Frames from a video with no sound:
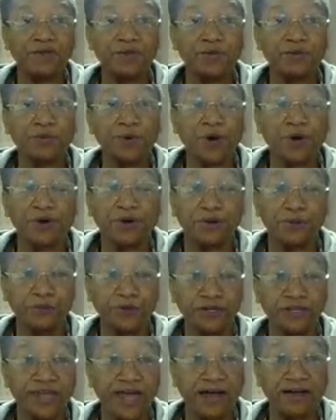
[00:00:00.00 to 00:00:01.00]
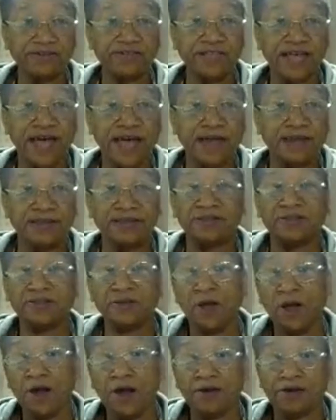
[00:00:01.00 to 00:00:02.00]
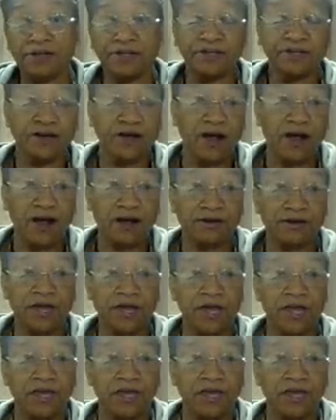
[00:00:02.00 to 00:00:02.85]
you're working with outside in the yard, in the garden,